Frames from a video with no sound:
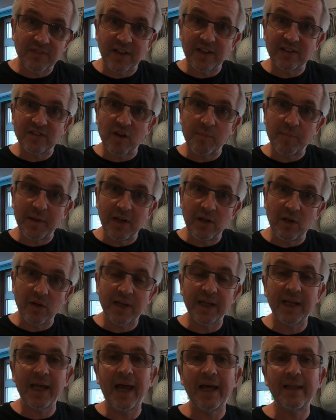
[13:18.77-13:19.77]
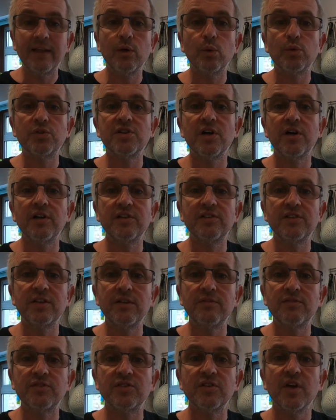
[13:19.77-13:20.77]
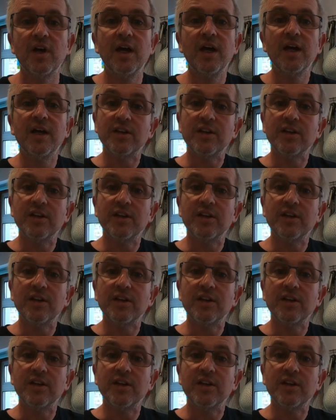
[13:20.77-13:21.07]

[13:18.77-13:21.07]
things I've been looking at and the alternatives.